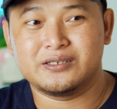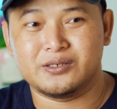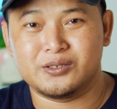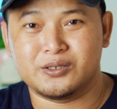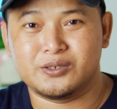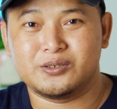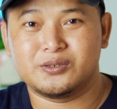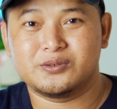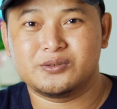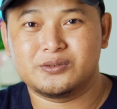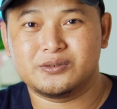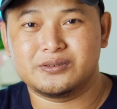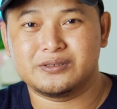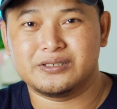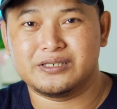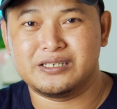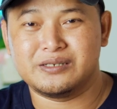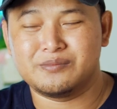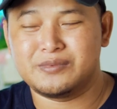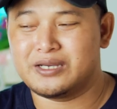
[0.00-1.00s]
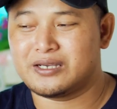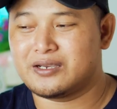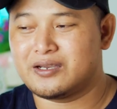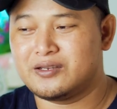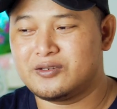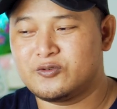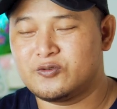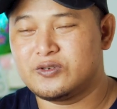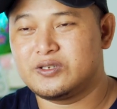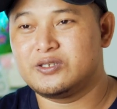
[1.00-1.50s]
you know in my
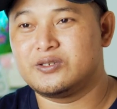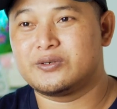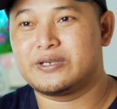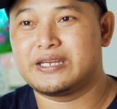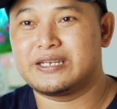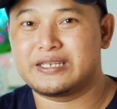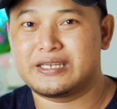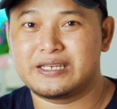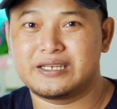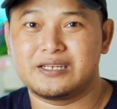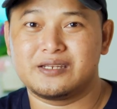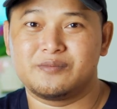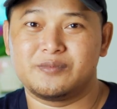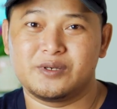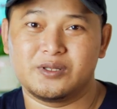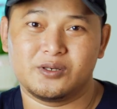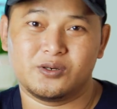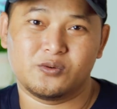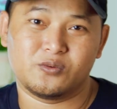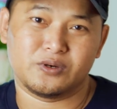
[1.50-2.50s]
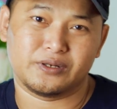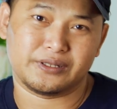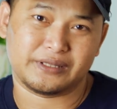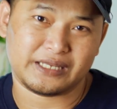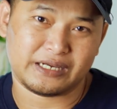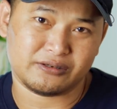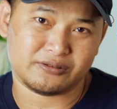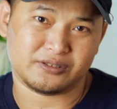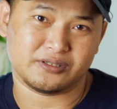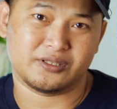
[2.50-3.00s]
country you can get it below
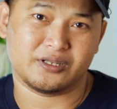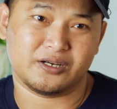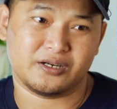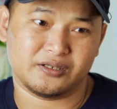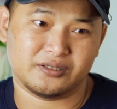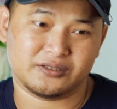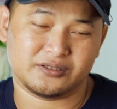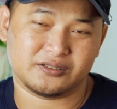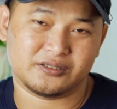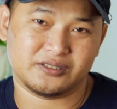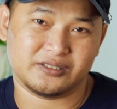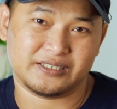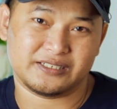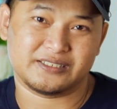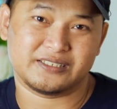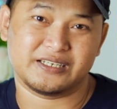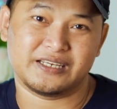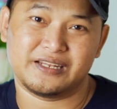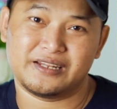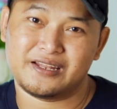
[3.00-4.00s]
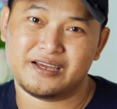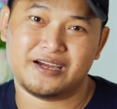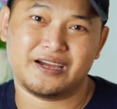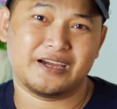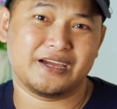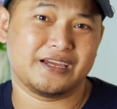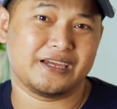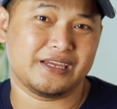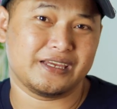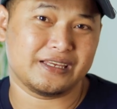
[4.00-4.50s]
$1000 let's say
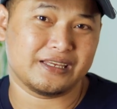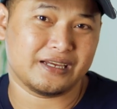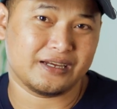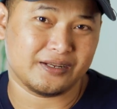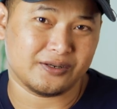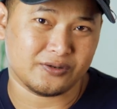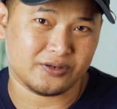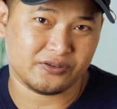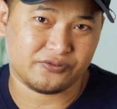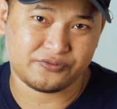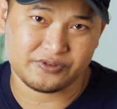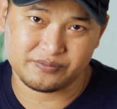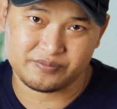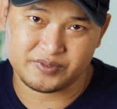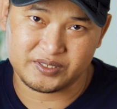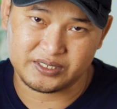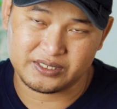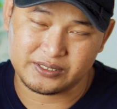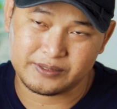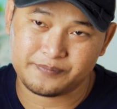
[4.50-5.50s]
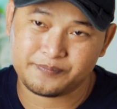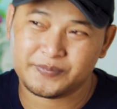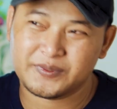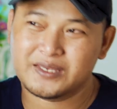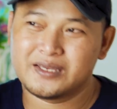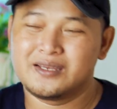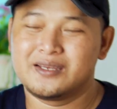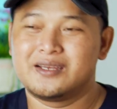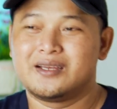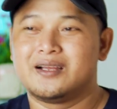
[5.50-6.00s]
950
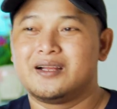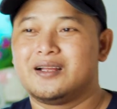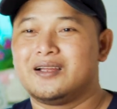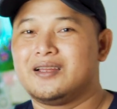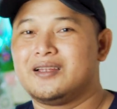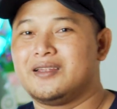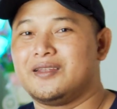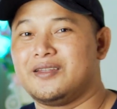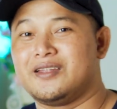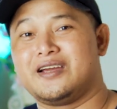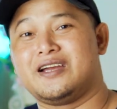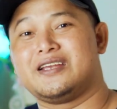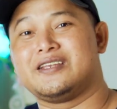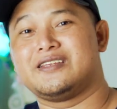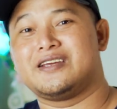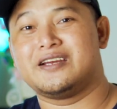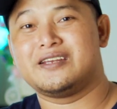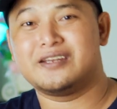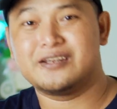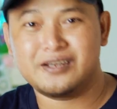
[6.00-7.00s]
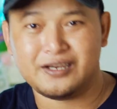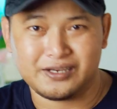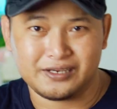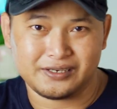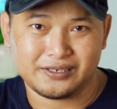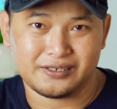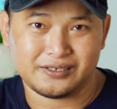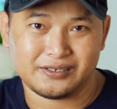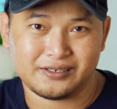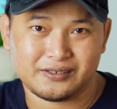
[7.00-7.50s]

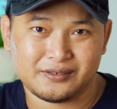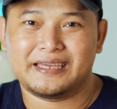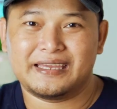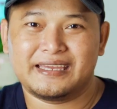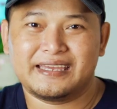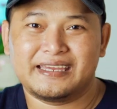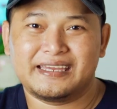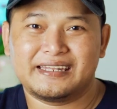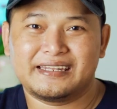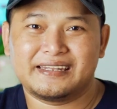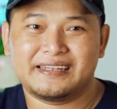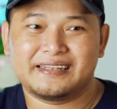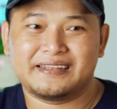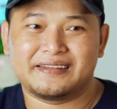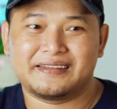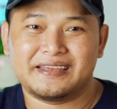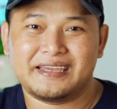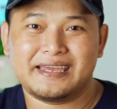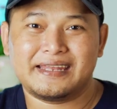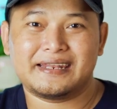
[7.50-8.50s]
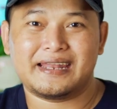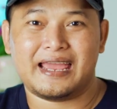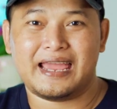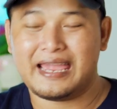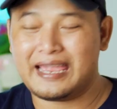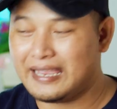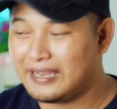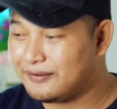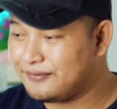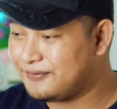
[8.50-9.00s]
999 and that
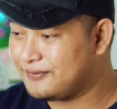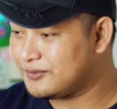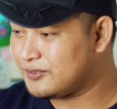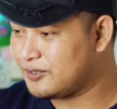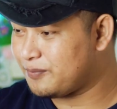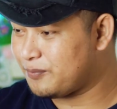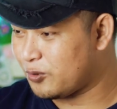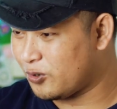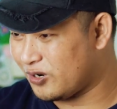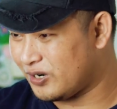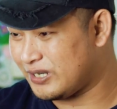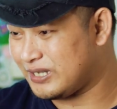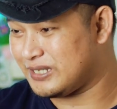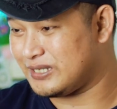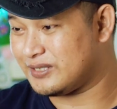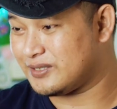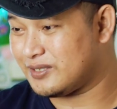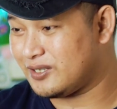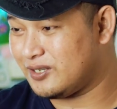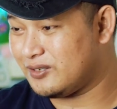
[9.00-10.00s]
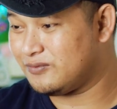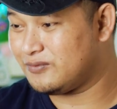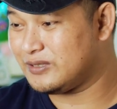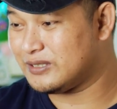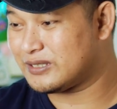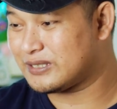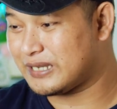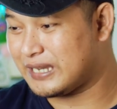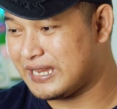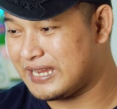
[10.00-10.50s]
half of the price of
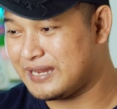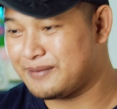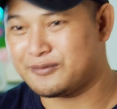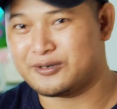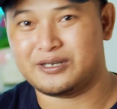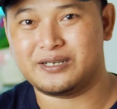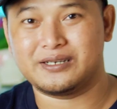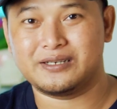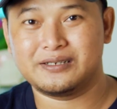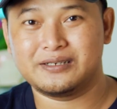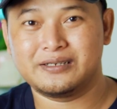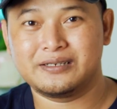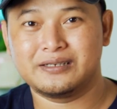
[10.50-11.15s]
this camera